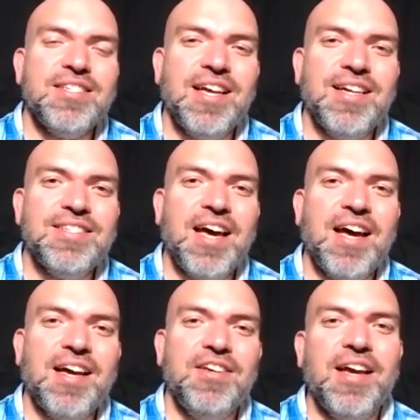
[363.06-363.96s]
Stan's
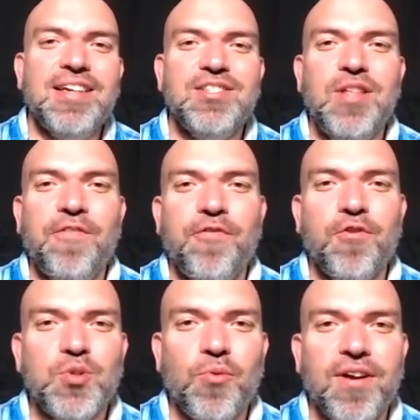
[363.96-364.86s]
eye, you guys do that
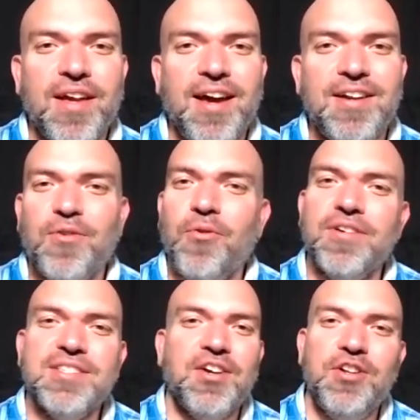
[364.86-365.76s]
first workout, and of
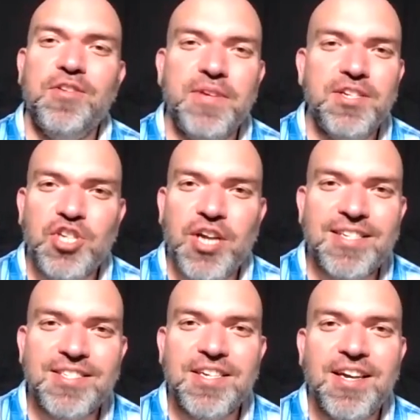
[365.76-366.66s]
course, it couldn't be
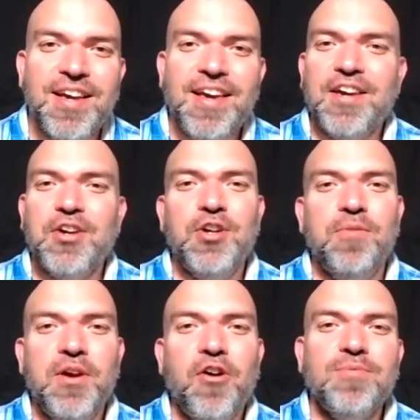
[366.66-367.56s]
chest, it couldn't
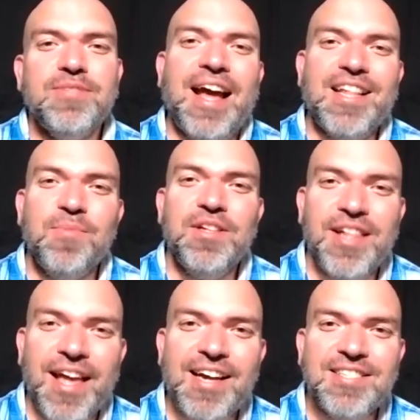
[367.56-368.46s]
be arms, it had to be
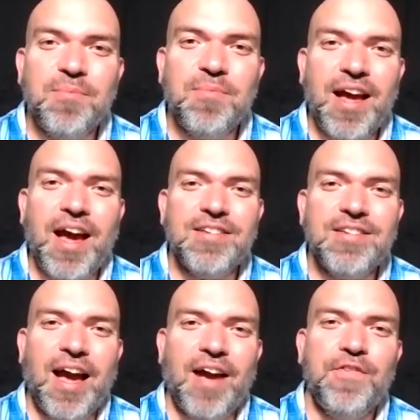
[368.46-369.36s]
legs. I mean, I
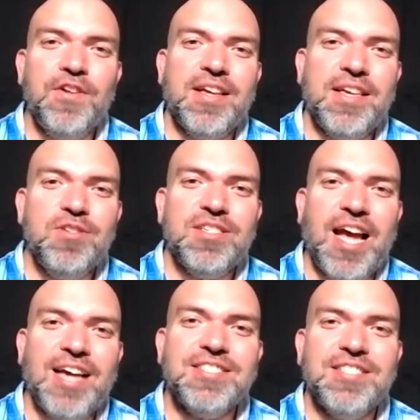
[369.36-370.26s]
I feel like he was
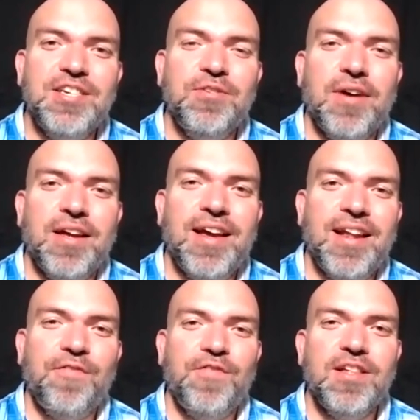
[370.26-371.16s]
testing you, and and
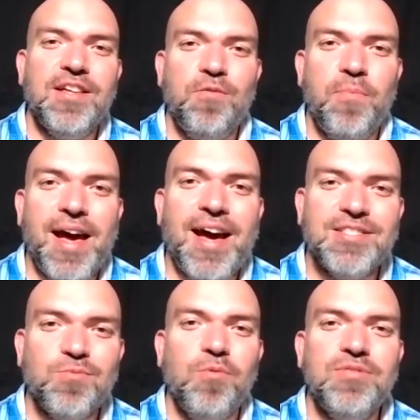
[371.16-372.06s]
I feel like you
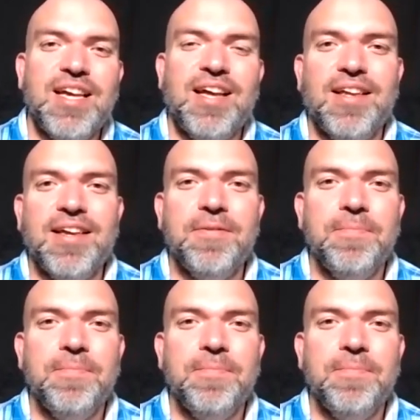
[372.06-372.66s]
passed. What was that like?